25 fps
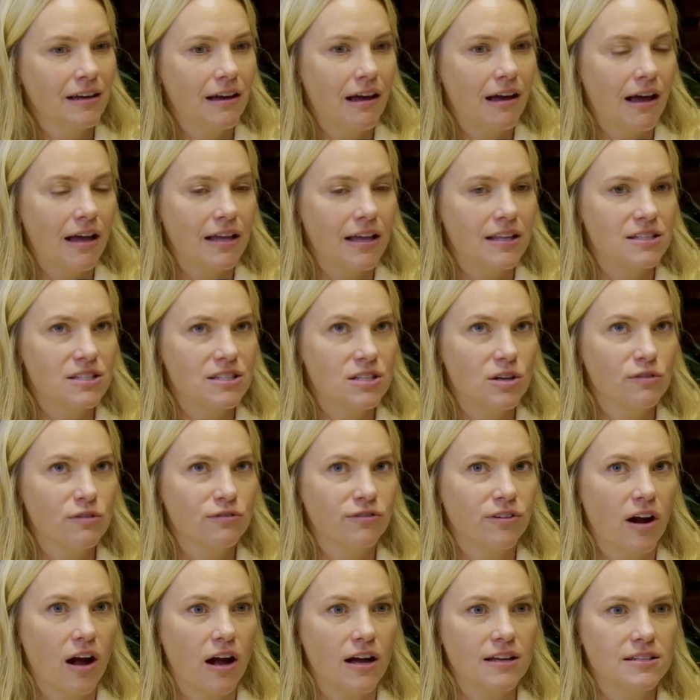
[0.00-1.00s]
And so
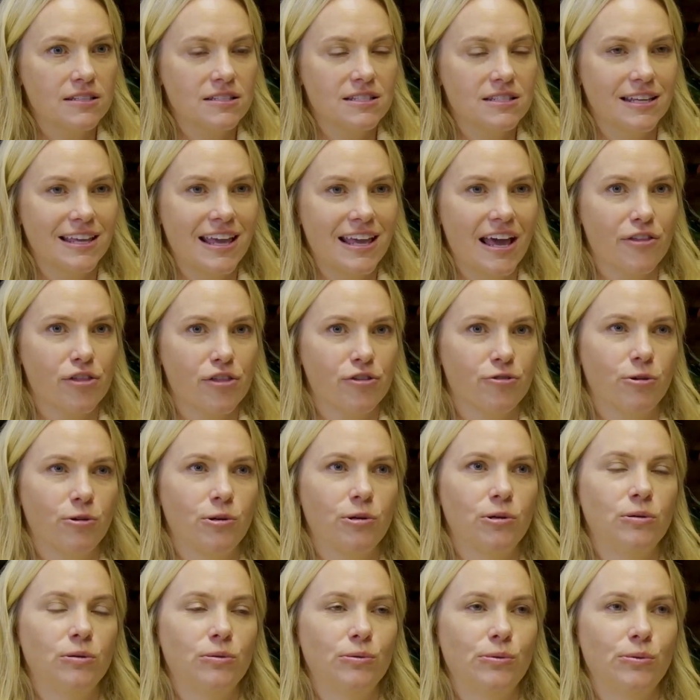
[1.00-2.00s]
for us to get
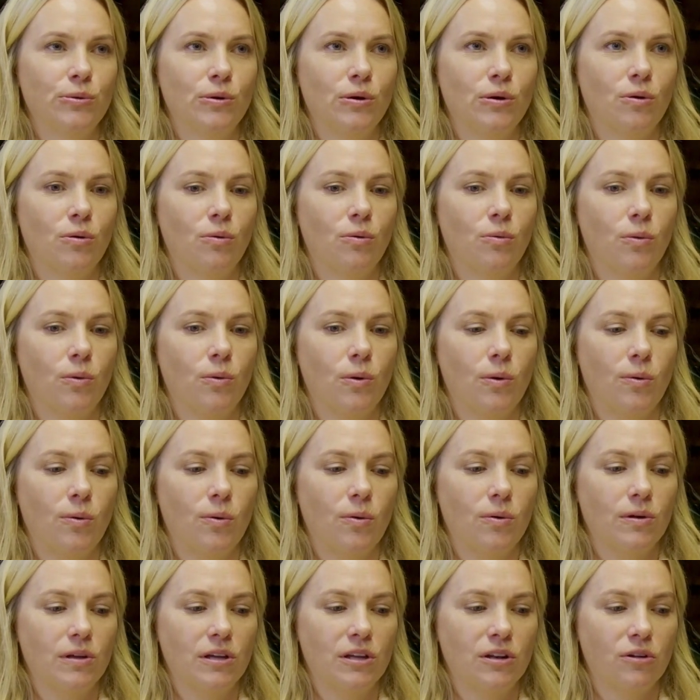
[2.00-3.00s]
through what
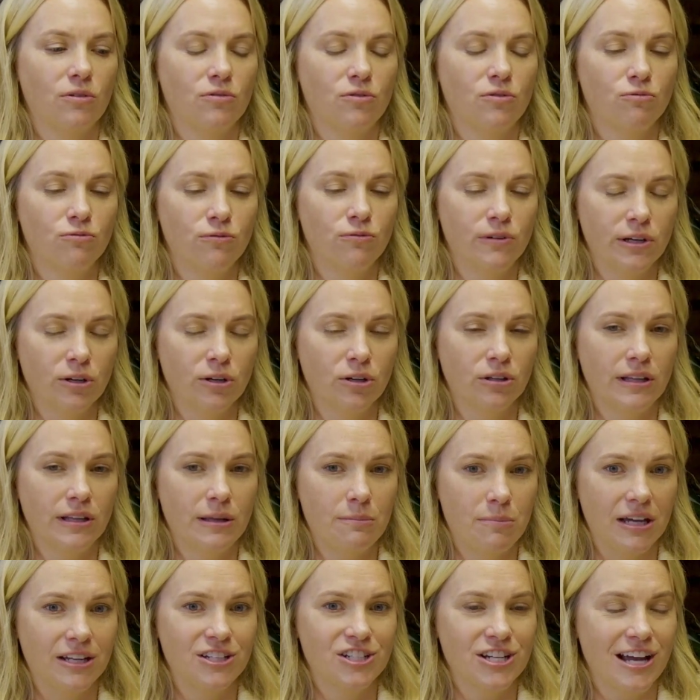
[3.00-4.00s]
you know the really
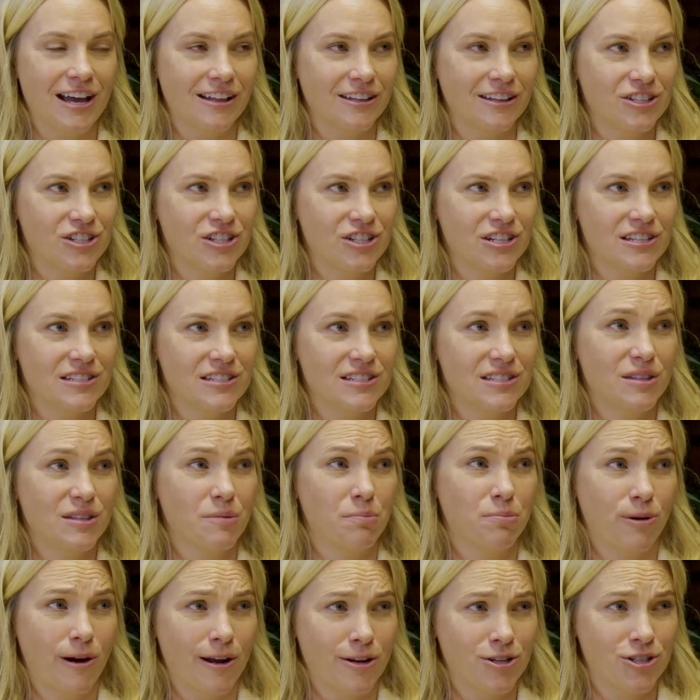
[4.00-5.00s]
big challenges, the
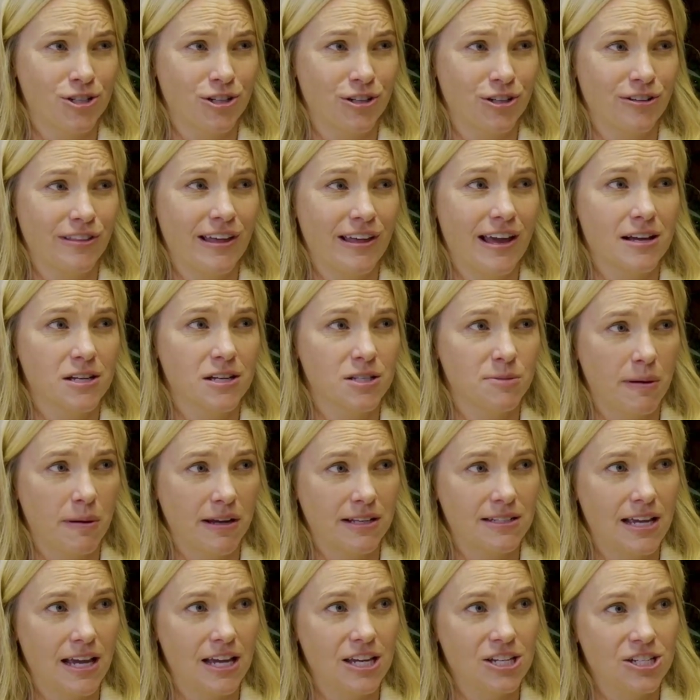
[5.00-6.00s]
pressure, the
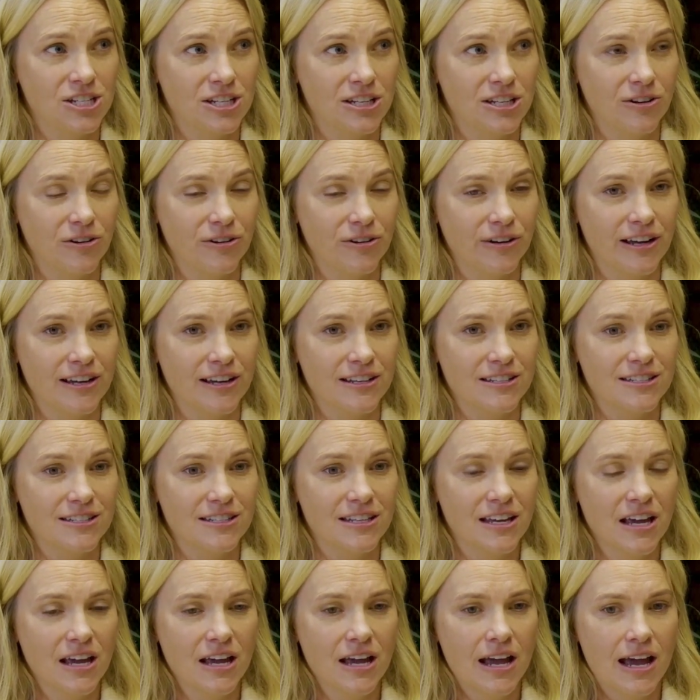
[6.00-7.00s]
expectation on us
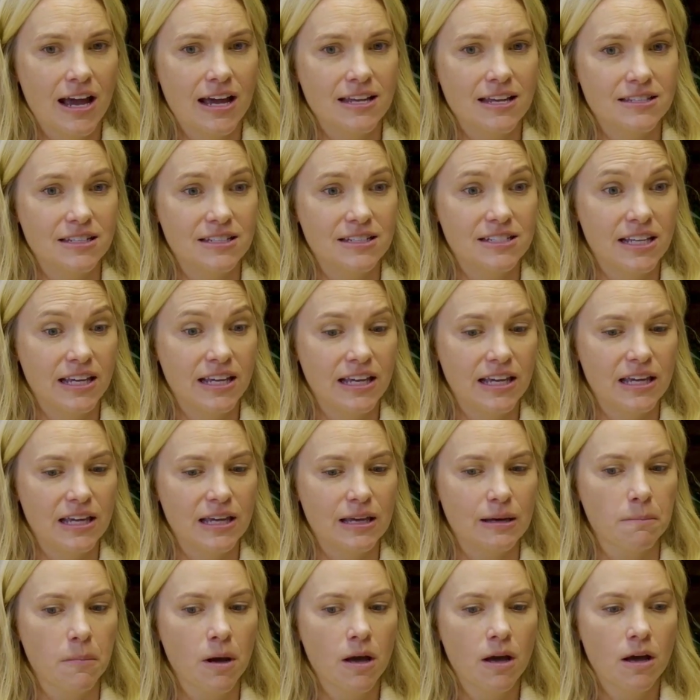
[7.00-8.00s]
as a
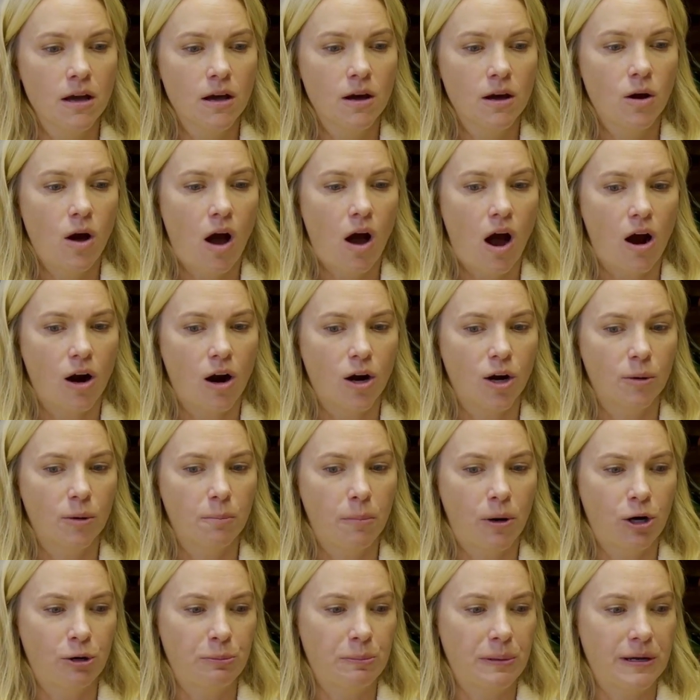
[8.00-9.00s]
team, our
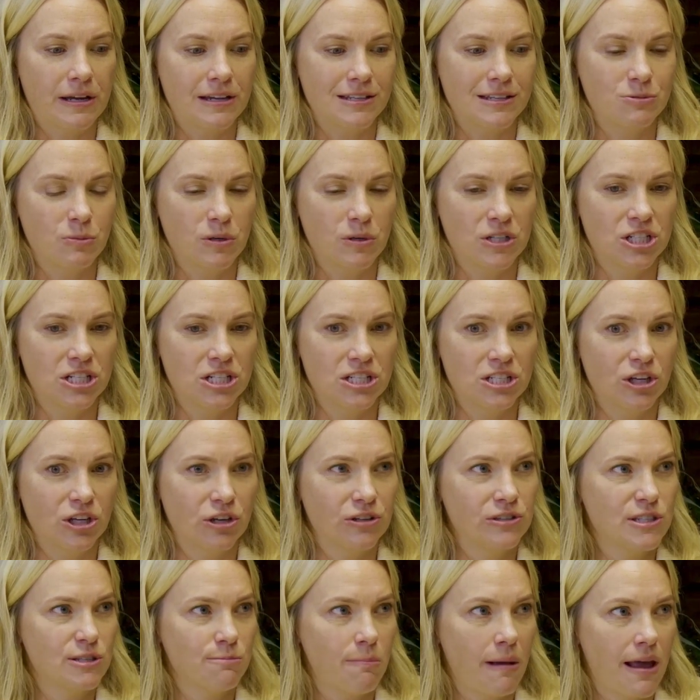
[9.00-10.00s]
purpose, which is
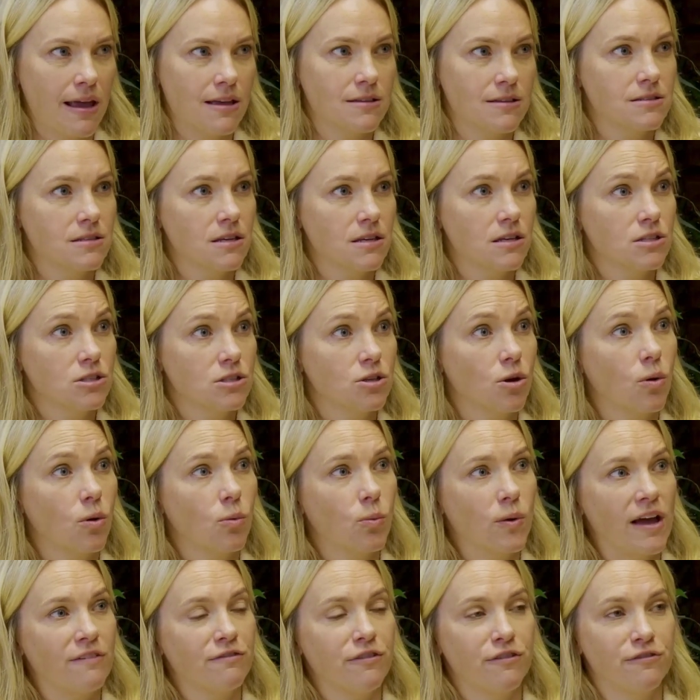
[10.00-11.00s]
good space. So
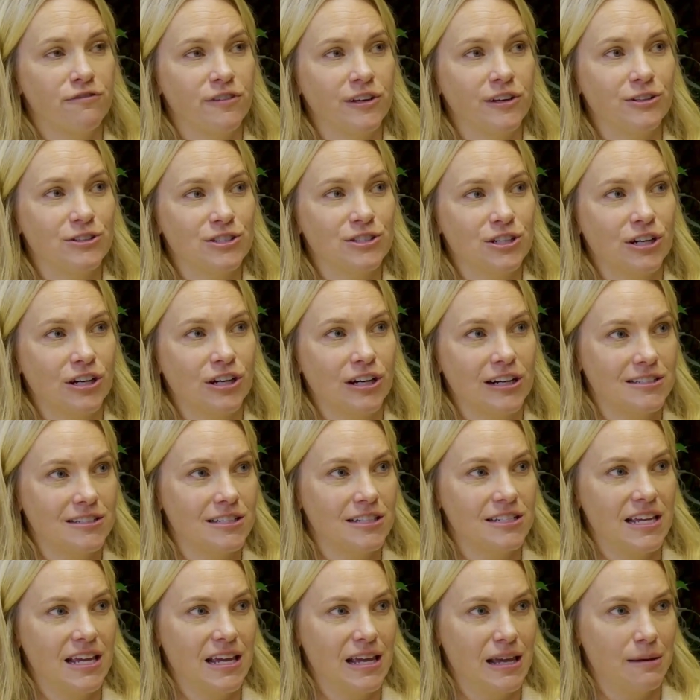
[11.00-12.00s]
we have a filter as a
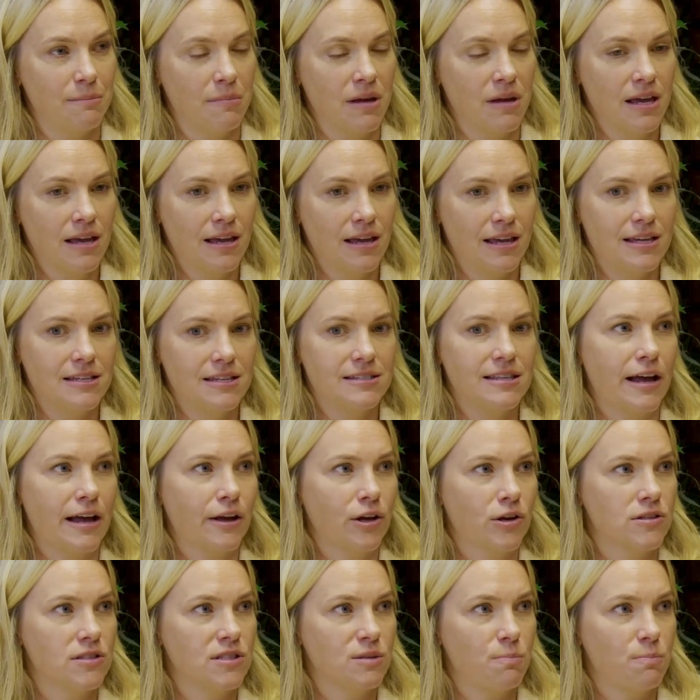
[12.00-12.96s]
team is that good